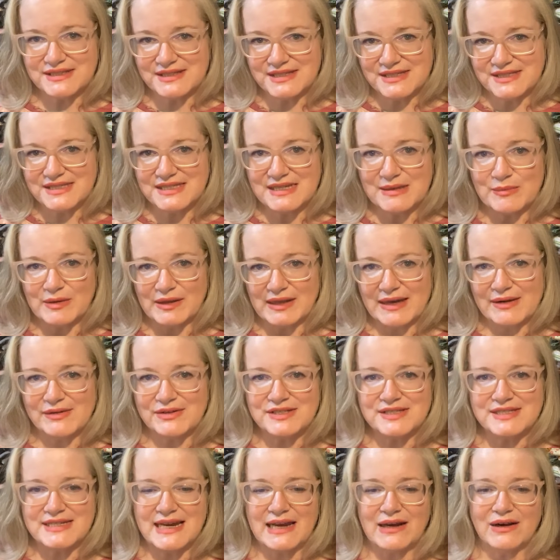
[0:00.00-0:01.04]
seam allowance
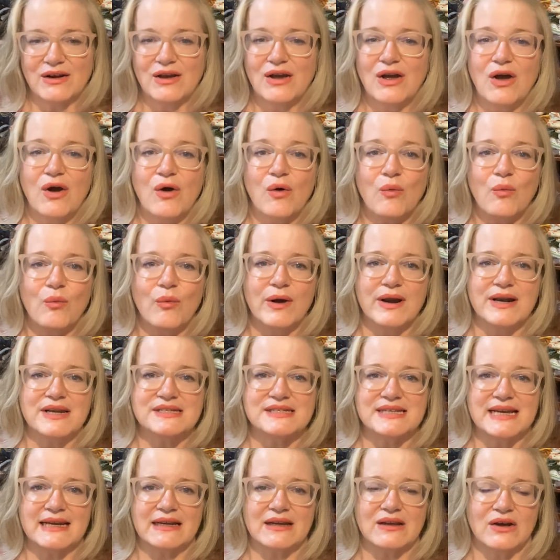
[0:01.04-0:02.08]
down. What is
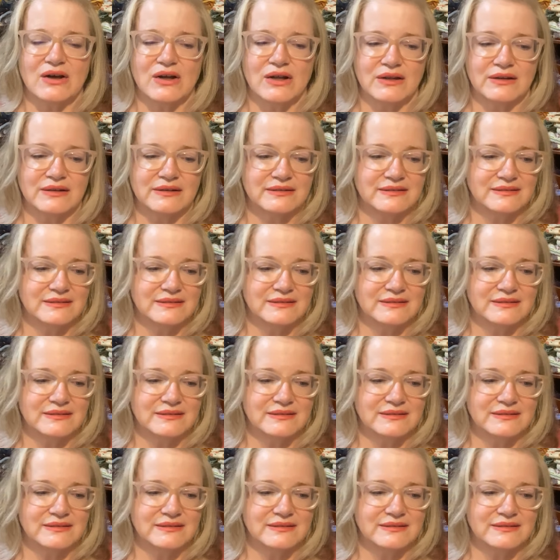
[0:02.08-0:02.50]
that called?